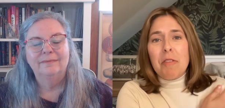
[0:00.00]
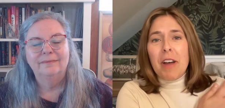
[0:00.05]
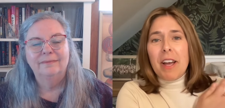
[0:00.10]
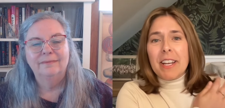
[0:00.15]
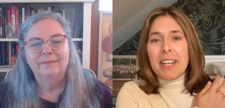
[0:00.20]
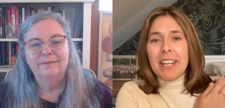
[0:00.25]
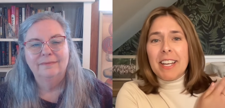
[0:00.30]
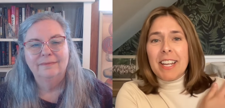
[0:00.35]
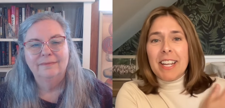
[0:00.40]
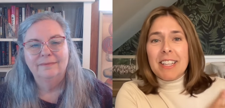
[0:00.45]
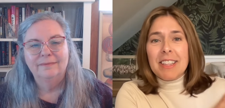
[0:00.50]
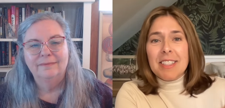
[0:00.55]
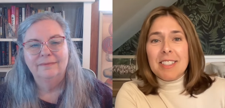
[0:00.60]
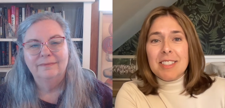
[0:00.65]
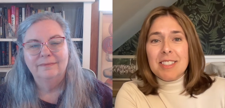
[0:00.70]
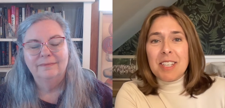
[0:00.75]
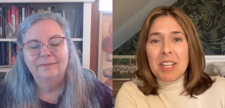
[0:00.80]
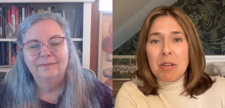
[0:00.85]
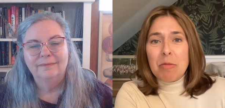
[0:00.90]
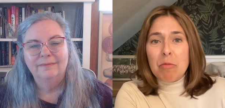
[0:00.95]
Speaker 1: I can get the
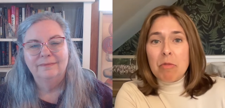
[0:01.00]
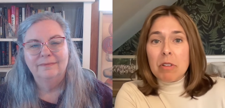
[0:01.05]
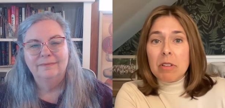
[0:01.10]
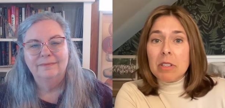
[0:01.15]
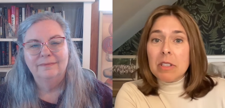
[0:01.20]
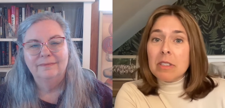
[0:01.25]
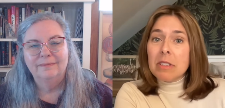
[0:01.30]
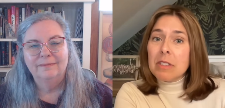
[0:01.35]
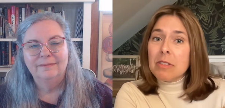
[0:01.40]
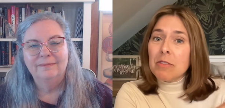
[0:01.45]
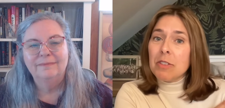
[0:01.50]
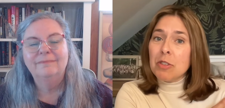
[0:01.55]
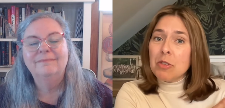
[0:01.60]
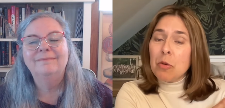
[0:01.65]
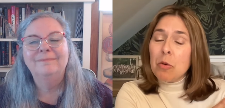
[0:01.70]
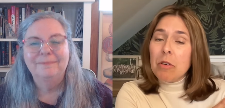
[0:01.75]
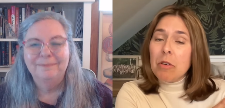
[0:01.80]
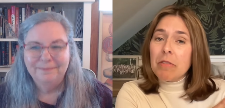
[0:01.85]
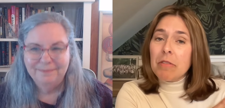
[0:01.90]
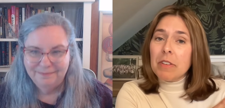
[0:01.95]
same release of
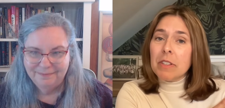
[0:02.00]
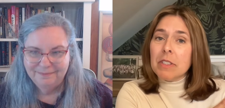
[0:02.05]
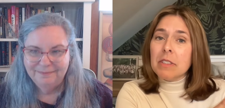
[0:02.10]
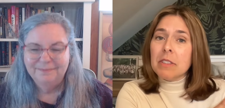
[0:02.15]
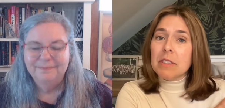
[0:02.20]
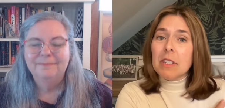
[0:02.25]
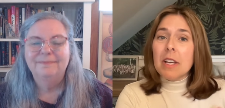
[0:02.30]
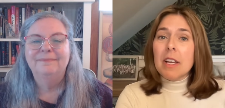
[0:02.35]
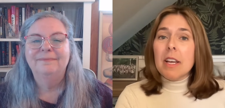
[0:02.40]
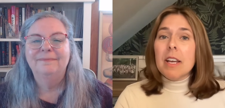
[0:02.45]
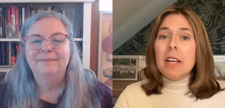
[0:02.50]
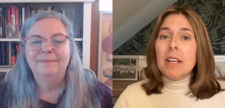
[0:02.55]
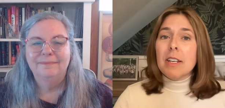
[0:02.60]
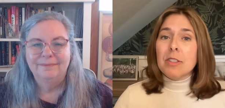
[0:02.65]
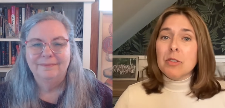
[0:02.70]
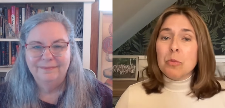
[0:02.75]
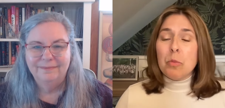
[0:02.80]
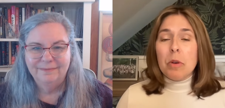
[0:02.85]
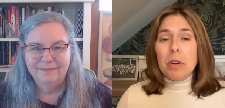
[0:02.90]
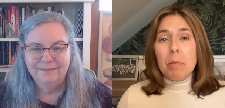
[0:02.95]
endorphins mm-hmm. as
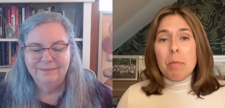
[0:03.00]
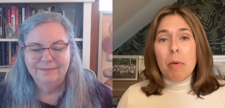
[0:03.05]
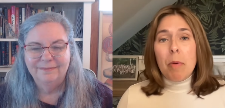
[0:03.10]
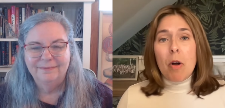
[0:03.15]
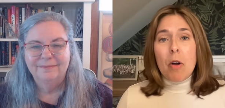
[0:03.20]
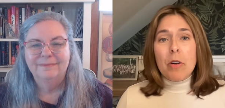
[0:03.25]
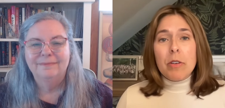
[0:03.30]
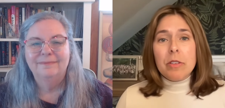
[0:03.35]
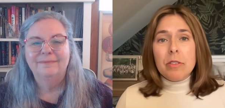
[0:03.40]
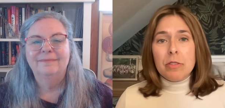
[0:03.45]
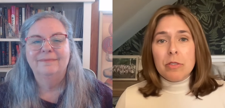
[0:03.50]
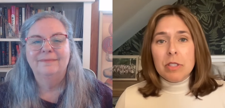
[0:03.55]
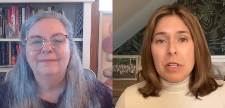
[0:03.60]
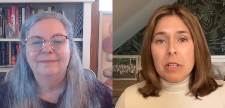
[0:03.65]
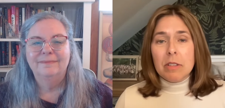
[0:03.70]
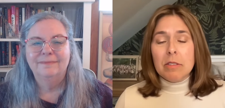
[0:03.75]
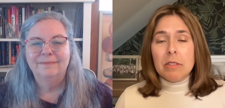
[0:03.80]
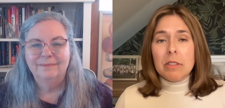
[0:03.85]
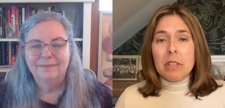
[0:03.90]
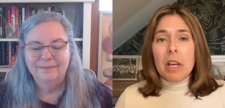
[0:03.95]
when a partner
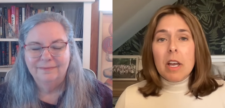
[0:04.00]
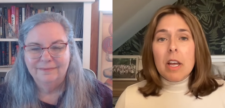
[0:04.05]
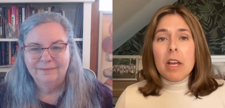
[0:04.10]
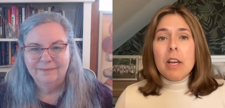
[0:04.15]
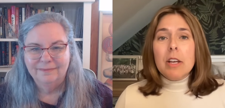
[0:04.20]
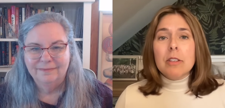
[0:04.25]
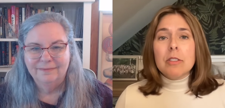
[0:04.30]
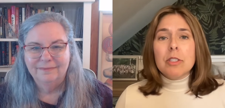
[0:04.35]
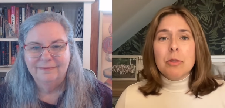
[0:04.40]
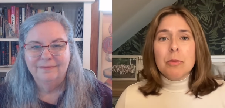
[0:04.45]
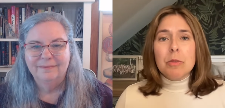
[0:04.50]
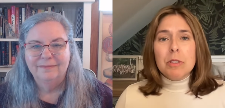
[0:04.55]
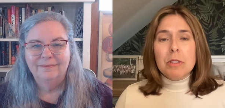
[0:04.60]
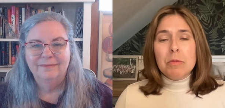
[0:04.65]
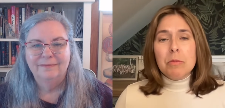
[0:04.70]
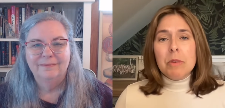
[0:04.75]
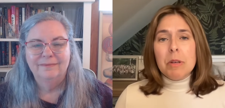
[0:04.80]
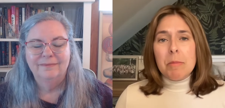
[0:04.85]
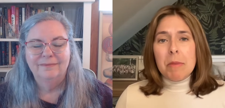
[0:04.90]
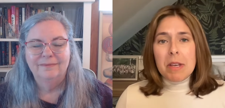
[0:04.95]
does. So, as
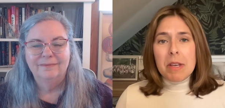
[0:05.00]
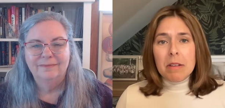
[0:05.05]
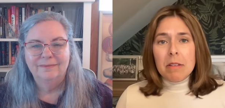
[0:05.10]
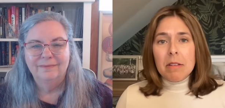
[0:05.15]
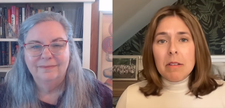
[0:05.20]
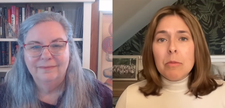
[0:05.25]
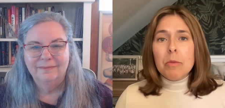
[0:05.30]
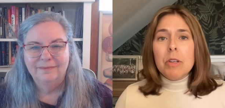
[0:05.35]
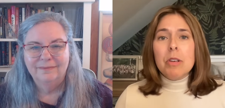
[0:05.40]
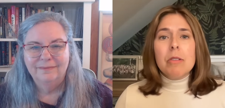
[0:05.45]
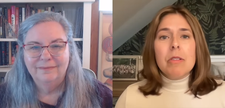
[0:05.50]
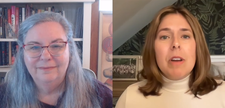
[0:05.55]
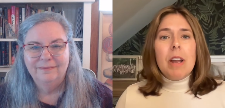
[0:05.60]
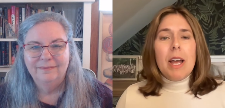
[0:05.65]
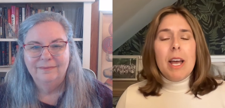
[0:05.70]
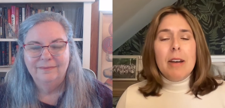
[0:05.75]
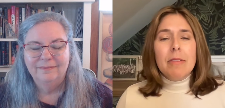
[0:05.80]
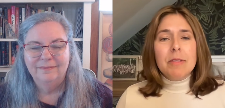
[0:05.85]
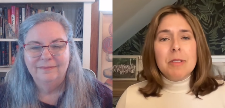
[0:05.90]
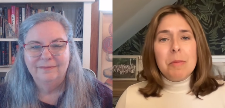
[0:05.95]
women, we don't
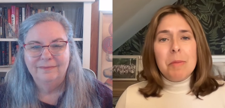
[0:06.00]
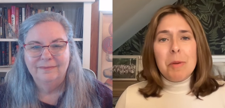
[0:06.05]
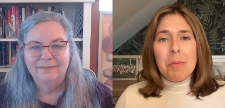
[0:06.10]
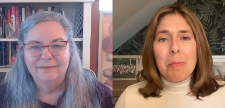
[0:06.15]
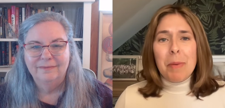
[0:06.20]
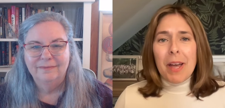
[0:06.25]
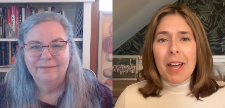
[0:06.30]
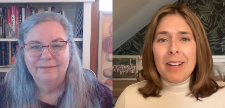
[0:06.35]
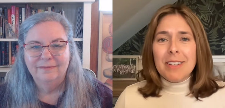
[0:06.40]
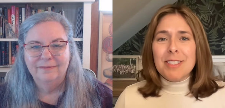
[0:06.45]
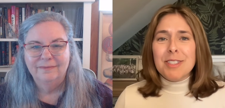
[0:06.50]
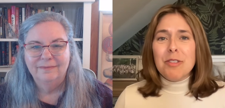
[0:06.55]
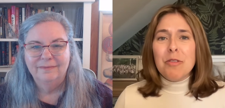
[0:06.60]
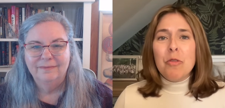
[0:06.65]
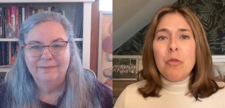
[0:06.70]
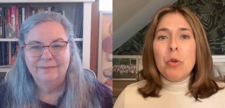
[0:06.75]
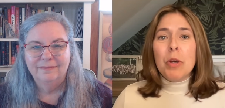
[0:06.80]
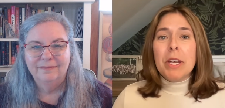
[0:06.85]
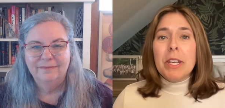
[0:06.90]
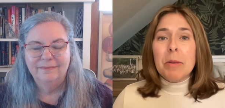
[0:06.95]
have to be passive,
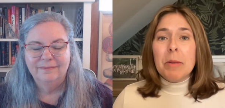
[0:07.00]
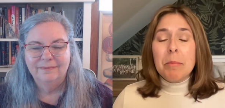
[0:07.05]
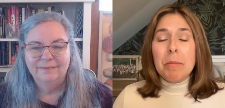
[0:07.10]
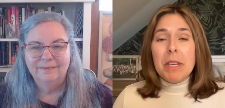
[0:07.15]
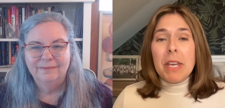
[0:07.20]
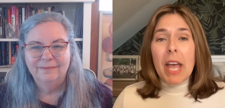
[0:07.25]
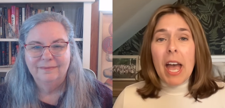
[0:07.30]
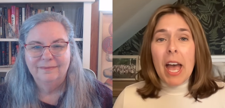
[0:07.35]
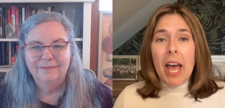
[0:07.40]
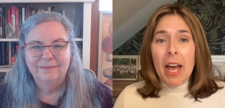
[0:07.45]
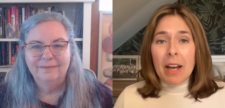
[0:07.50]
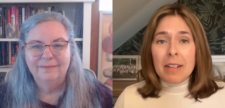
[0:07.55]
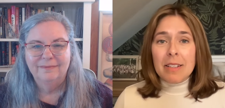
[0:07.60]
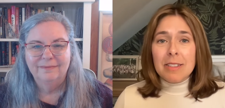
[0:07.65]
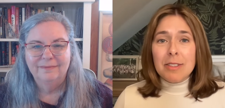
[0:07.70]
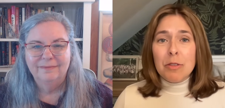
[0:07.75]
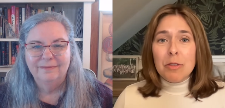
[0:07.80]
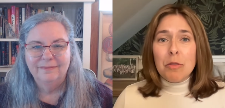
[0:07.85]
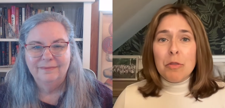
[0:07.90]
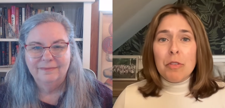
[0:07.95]
we can be
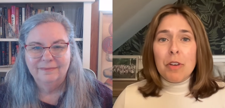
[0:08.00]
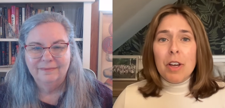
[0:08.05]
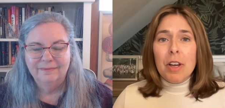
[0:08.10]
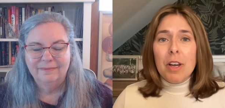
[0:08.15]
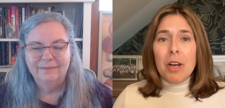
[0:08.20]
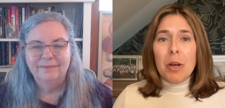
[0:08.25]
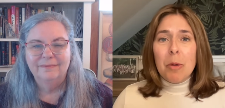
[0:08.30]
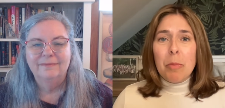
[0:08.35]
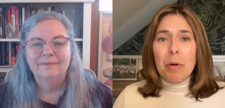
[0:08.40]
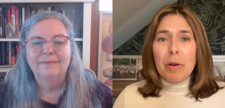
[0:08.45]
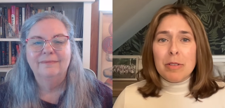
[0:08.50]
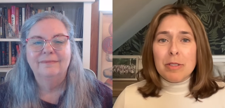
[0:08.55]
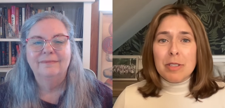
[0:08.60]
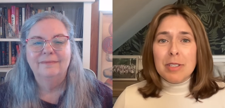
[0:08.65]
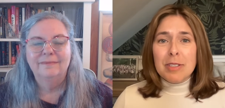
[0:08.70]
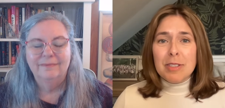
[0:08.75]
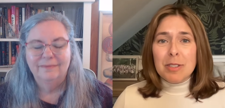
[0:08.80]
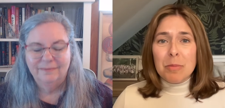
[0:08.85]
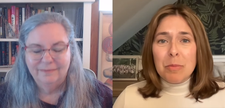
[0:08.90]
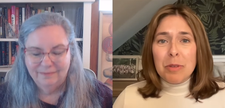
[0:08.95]
active
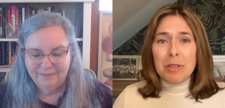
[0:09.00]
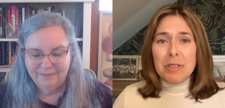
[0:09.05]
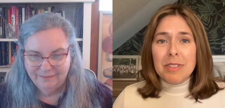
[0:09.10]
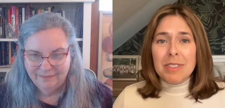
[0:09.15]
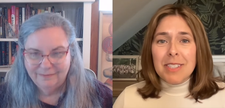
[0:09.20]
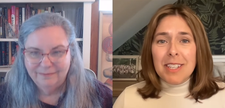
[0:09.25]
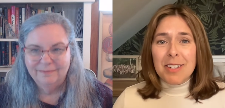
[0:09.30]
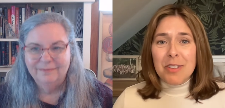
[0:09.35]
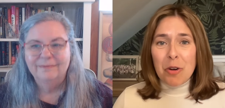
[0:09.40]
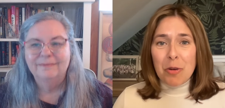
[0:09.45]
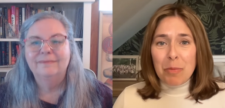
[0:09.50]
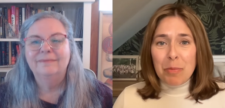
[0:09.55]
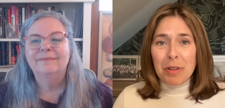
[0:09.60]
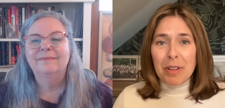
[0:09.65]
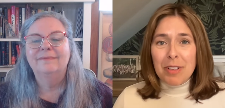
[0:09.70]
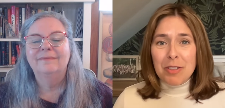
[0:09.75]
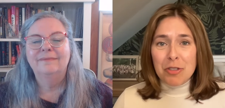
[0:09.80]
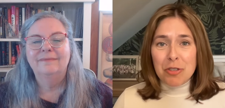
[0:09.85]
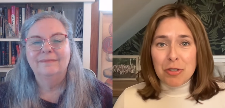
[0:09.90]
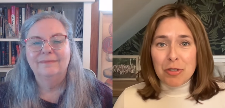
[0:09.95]
participants in our
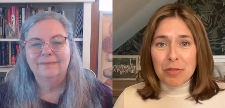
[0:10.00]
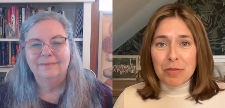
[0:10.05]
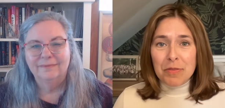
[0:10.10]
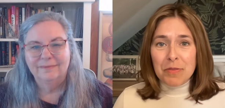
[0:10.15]
pleasure.